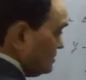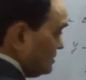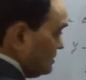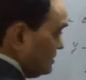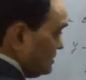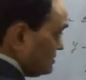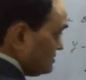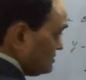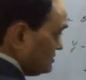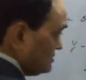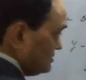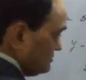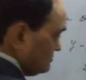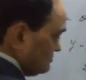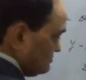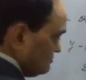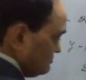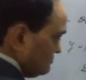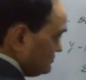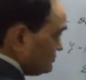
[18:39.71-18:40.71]
at the
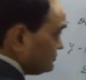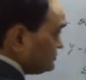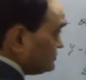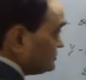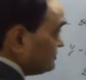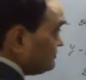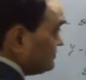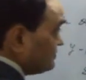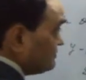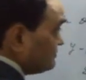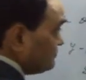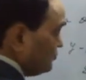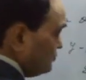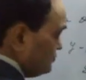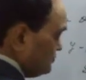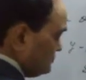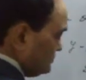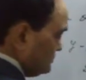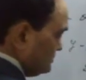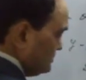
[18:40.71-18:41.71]
shifting
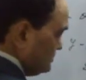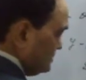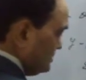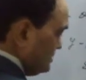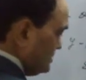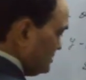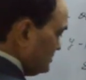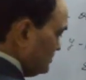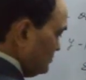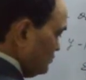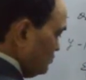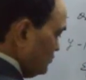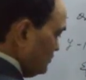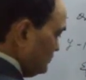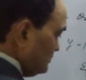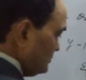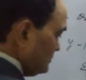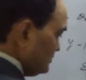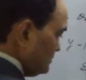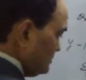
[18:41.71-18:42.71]
points at the
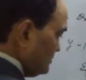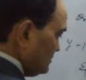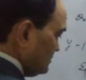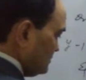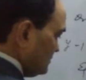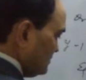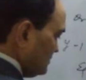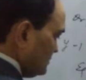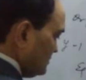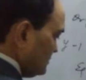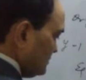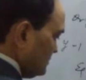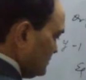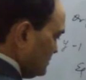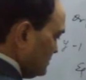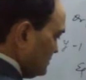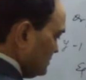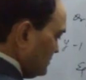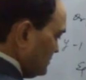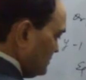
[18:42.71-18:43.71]
origin
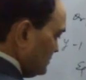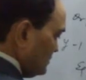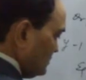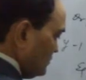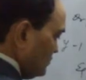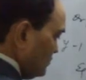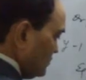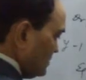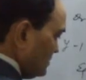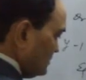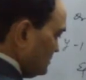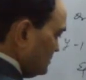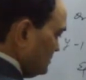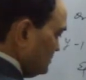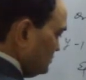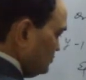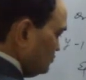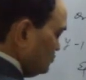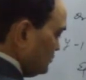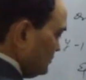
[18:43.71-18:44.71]
or at the
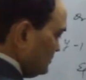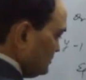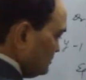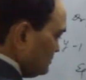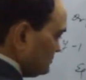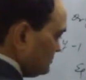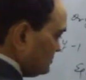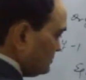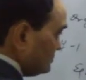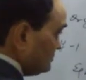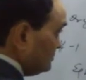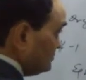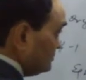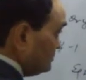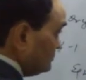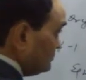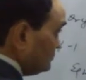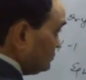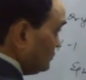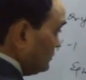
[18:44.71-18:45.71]
new origin
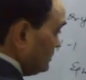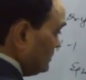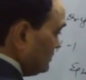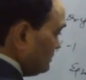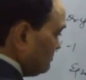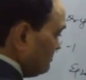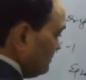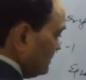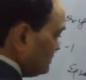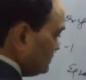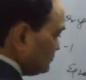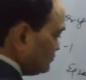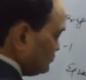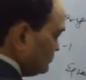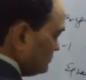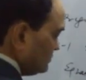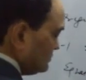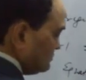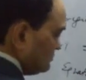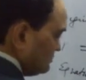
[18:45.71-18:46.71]
0 and minus
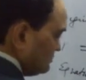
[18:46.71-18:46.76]
1